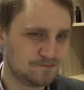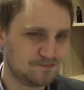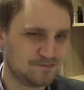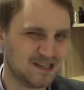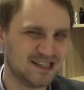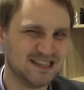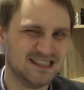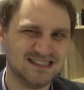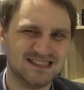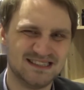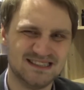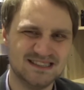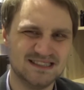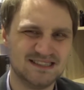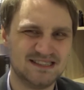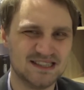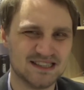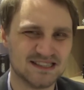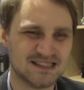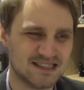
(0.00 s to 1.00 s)
But it
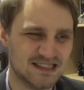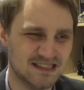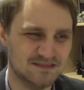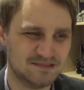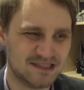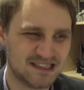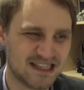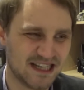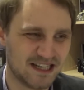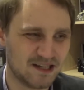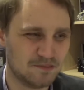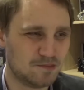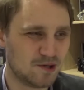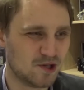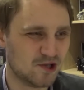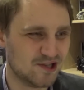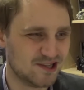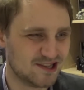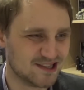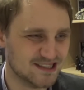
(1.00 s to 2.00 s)
just seems kind of
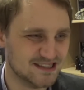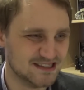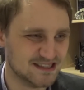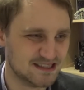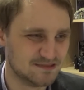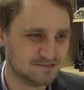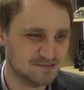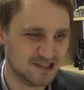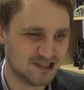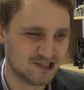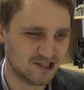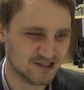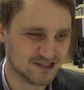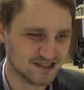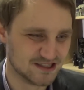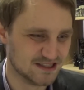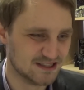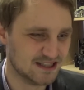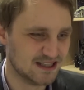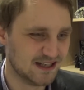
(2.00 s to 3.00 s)
pointless,
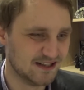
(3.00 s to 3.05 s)
because